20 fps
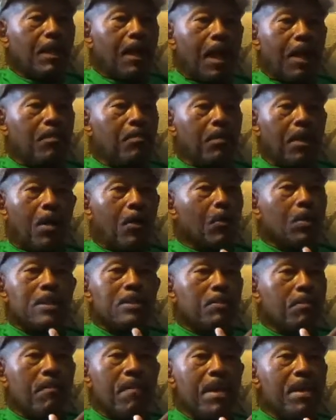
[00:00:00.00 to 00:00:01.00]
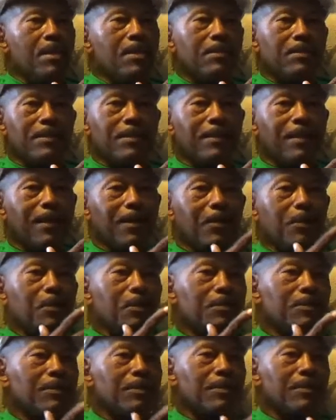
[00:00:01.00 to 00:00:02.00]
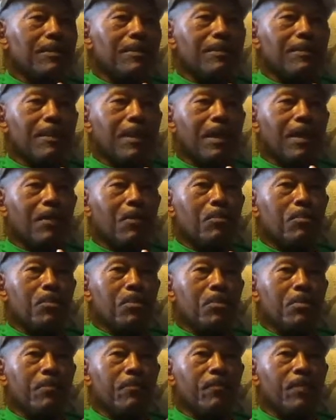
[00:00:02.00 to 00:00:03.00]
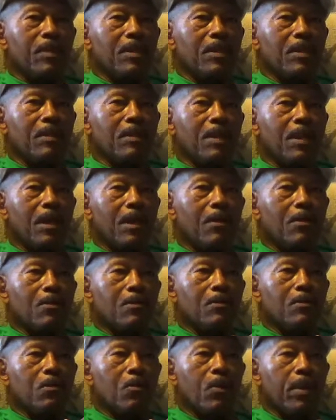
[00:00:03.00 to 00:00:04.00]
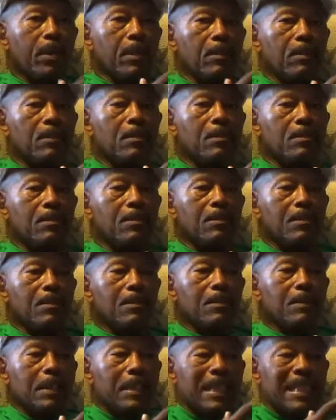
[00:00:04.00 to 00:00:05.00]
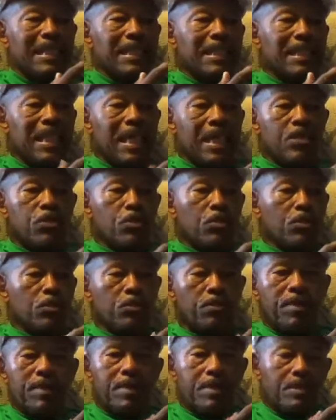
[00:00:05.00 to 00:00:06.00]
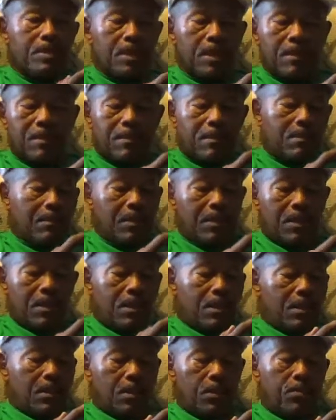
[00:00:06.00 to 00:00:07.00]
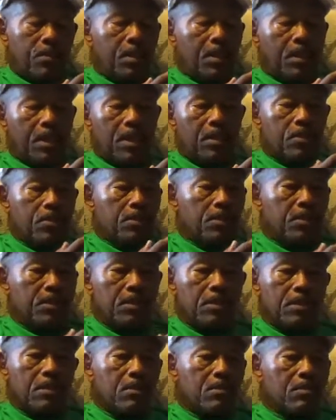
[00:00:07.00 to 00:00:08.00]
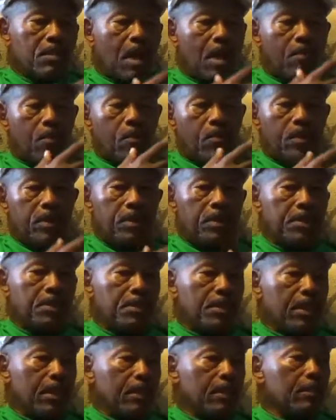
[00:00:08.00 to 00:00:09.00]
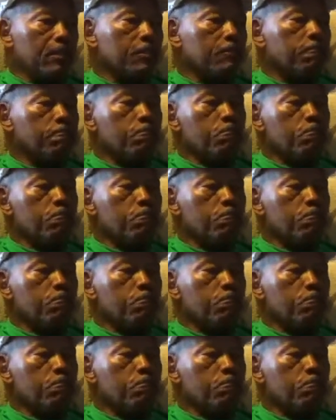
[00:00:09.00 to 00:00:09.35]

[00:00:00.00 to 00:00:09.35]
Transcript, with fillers: I'm always amazed at how how beautifully and how quickly the international communi communication systems operate these days.